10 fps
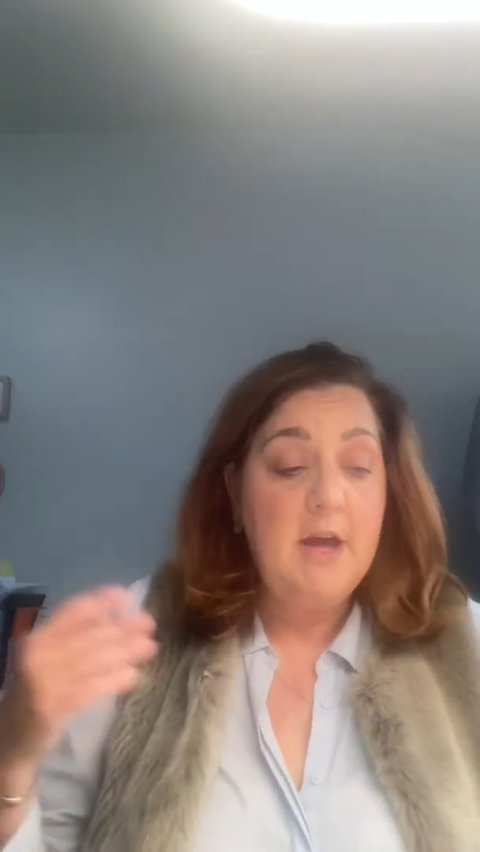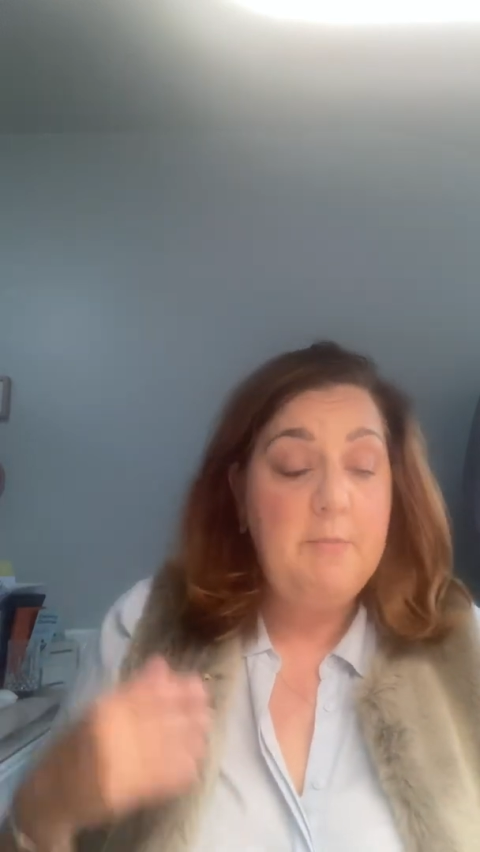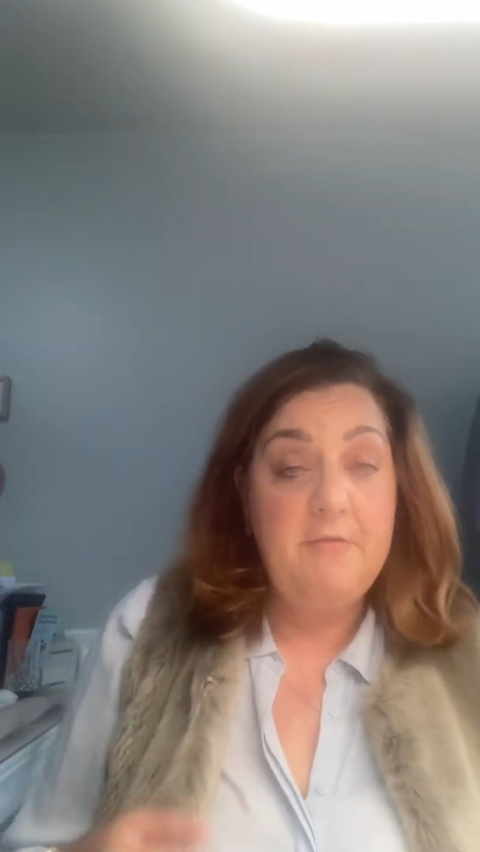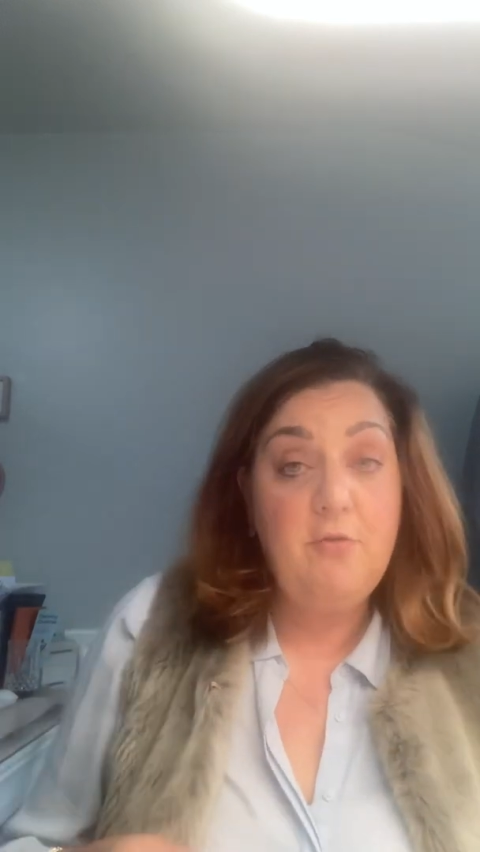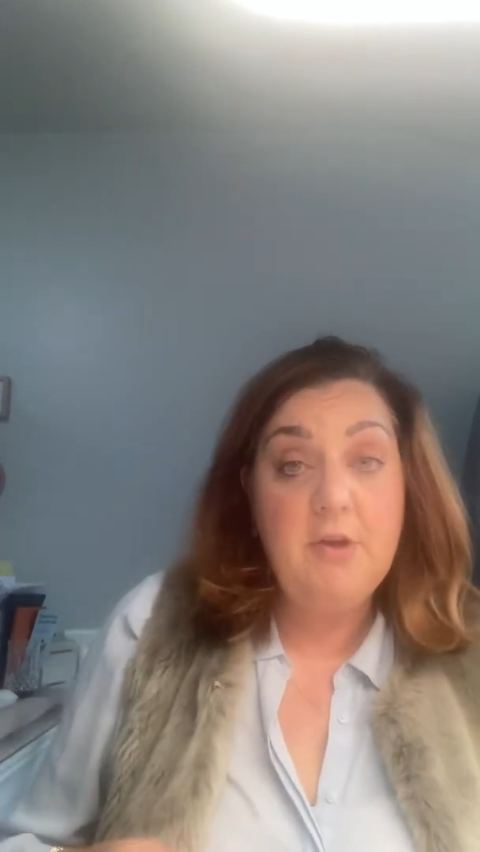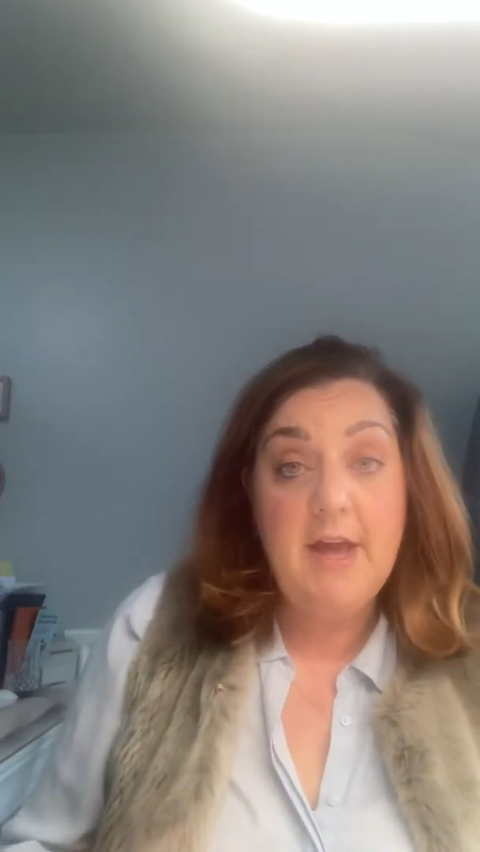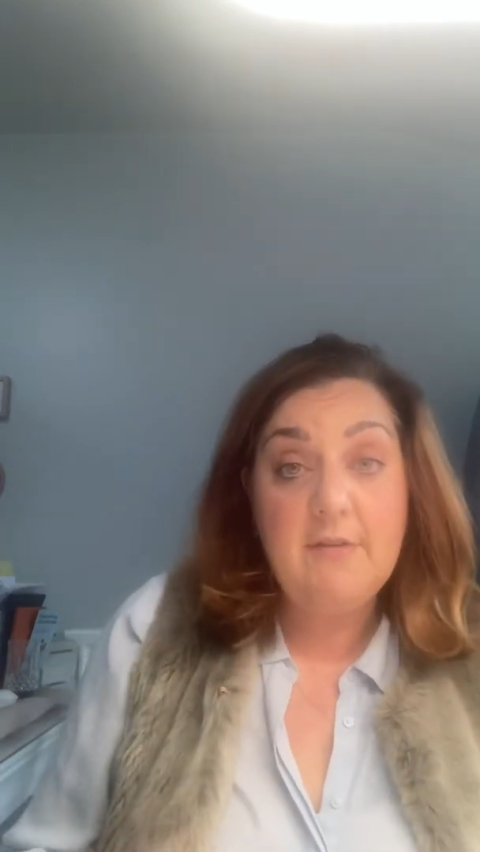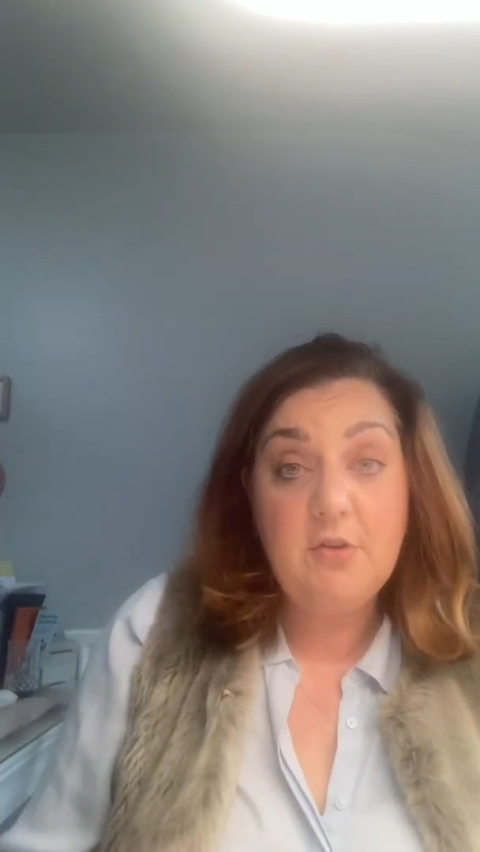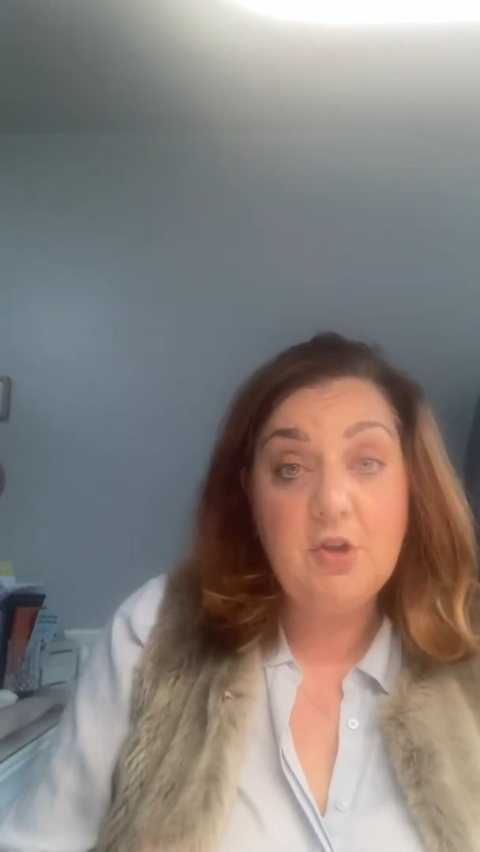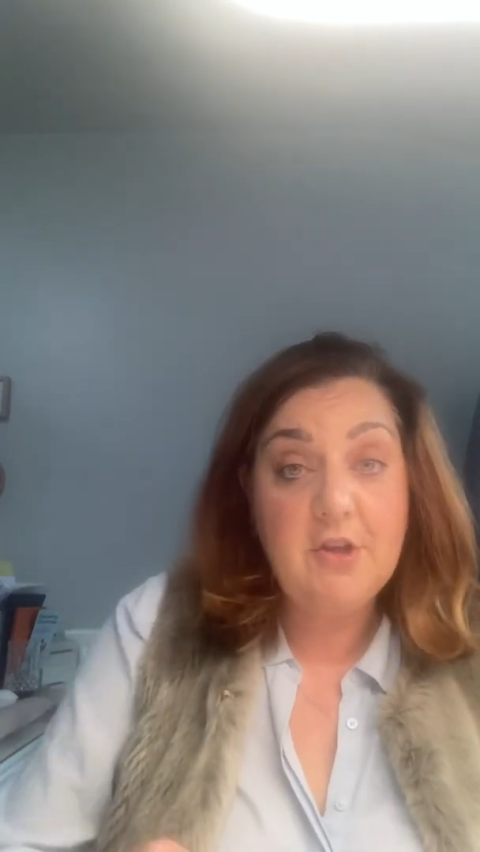before you
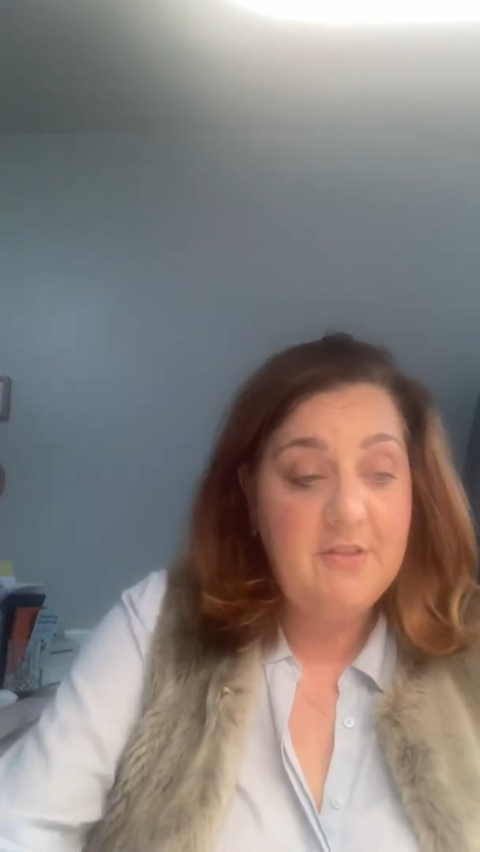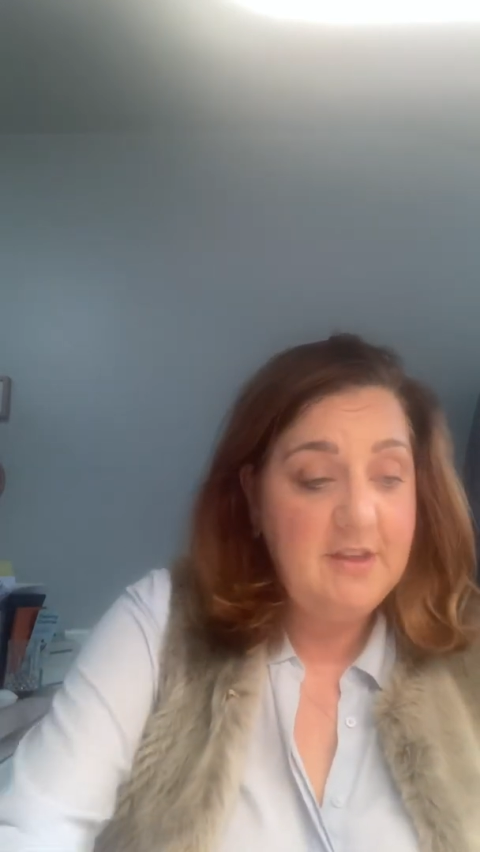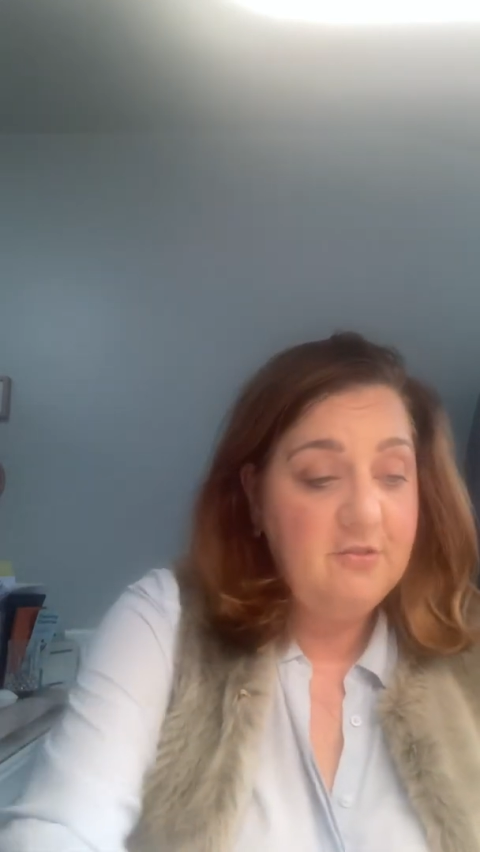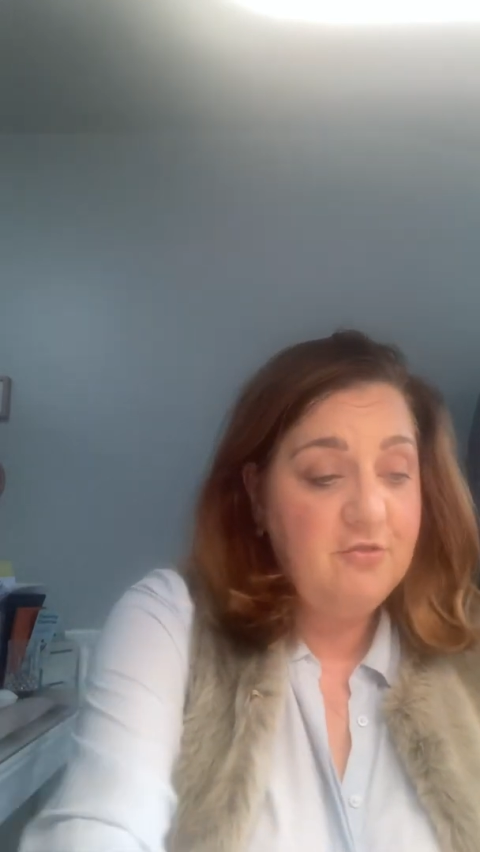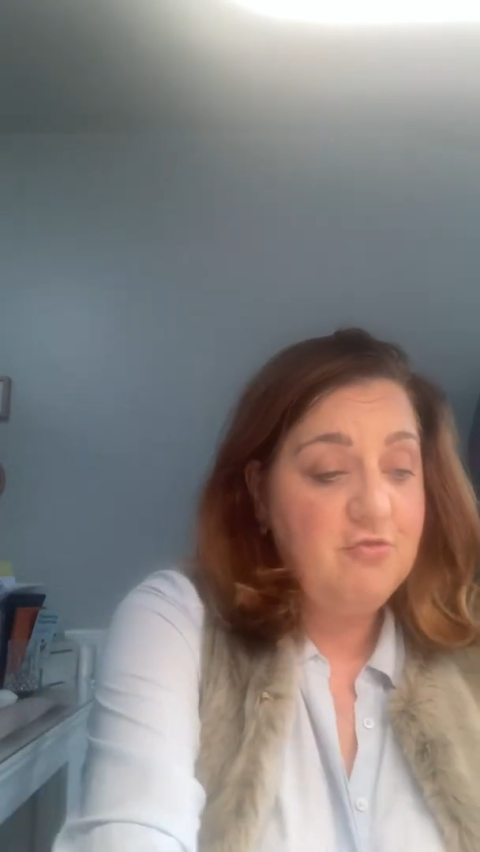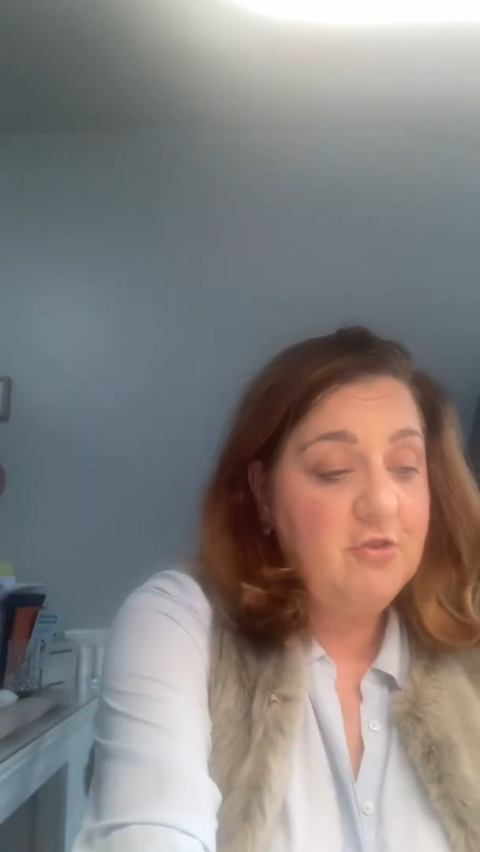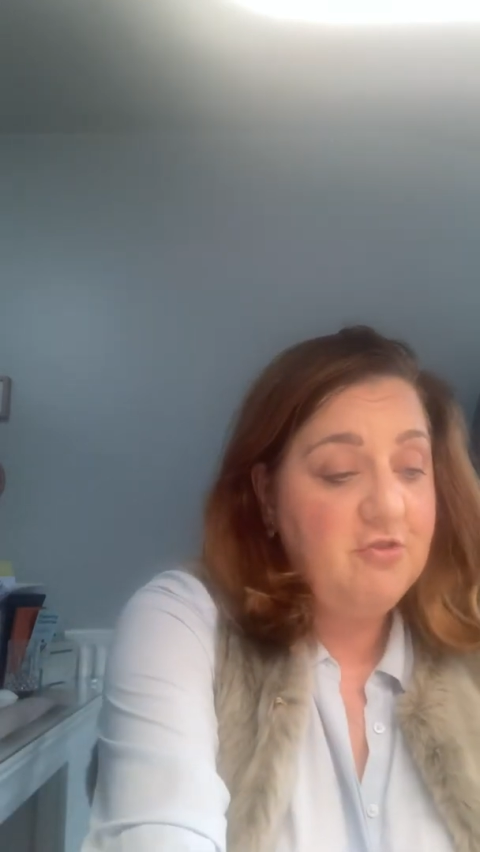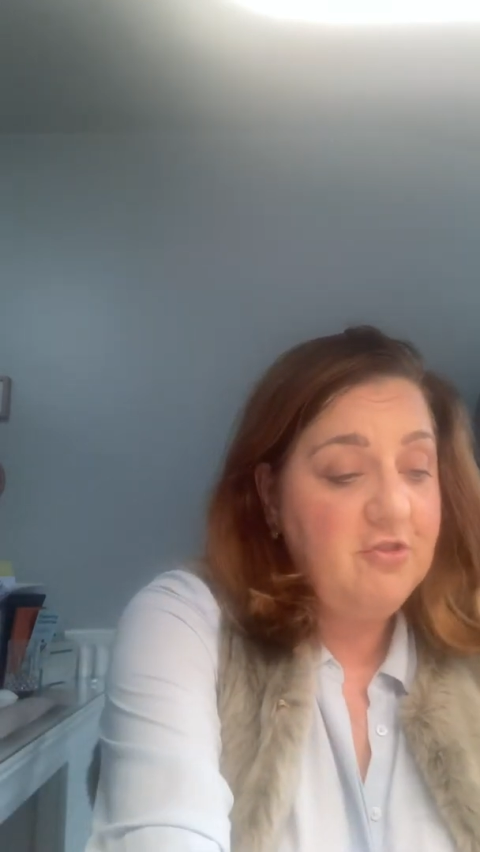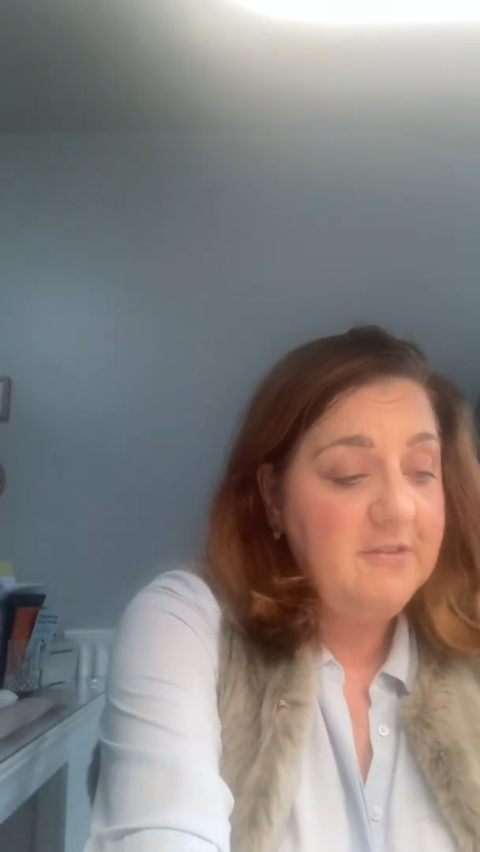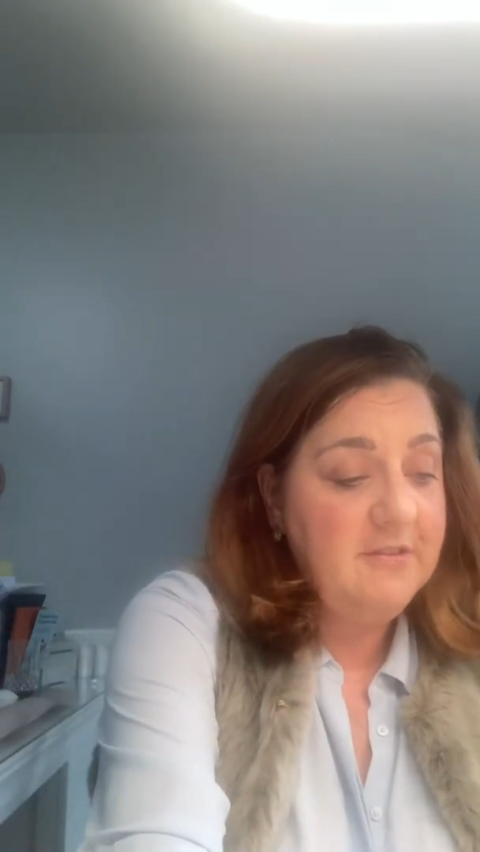have a look at the
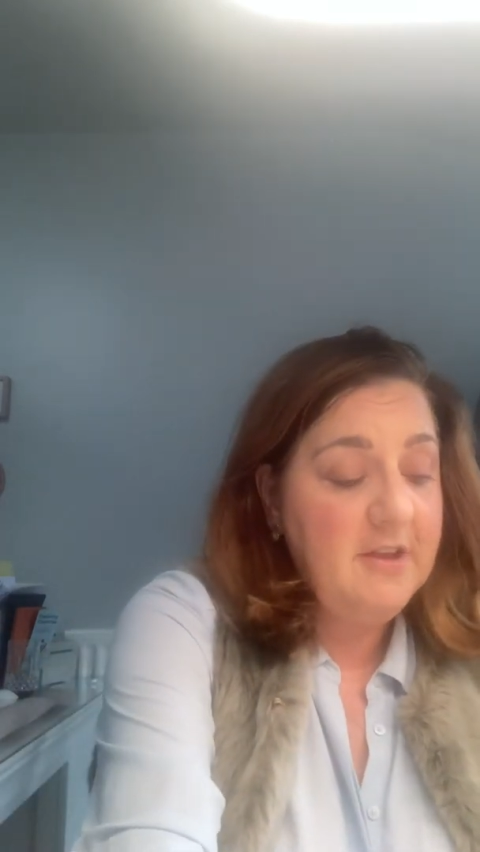instructions.